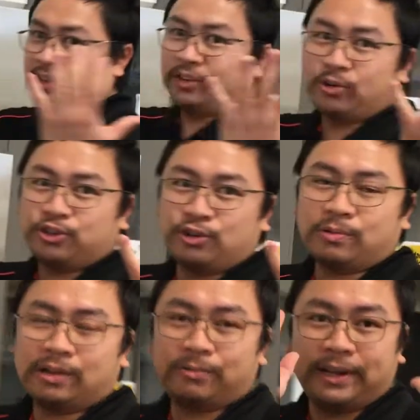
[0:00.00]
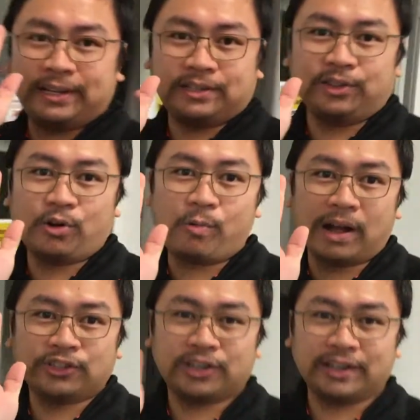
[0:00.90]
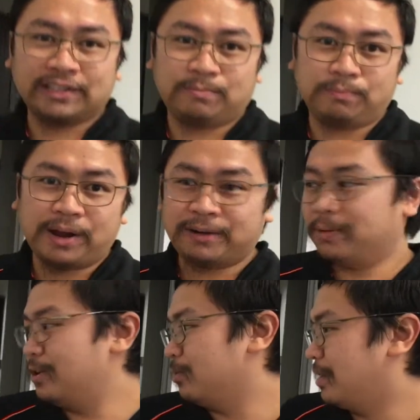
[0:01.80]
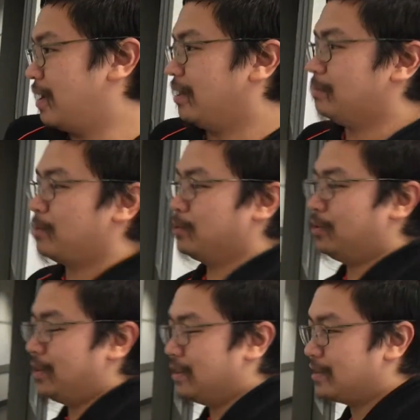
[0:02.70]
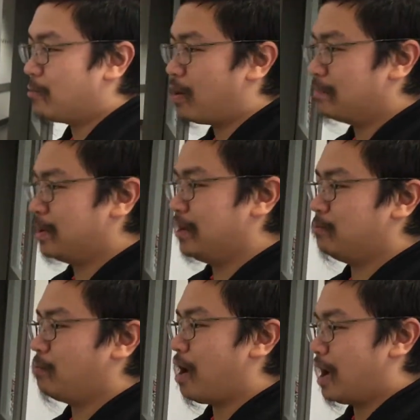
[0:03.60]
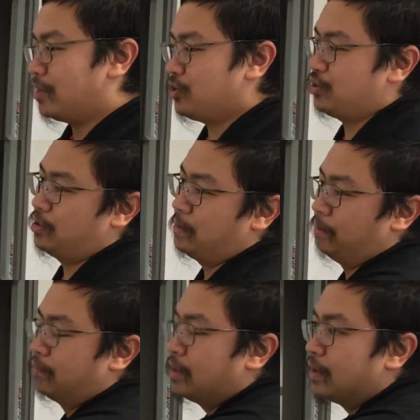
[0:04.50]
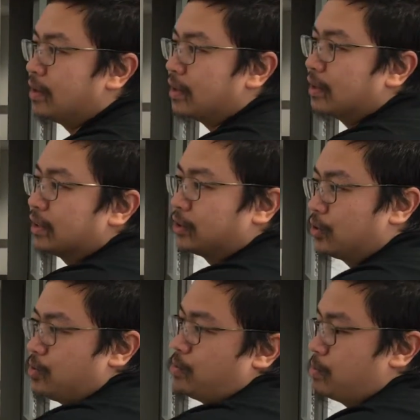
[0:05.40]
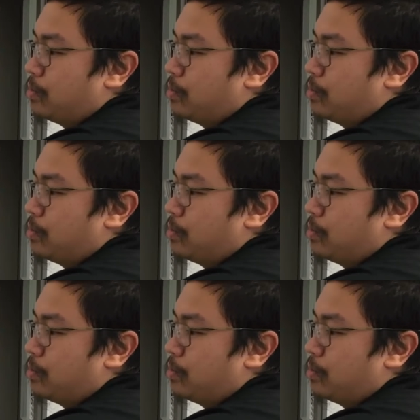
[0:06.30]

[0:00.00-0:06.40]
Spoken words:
no jewelries, no watches, bare below the elbow. So this is a 1 minute wash. So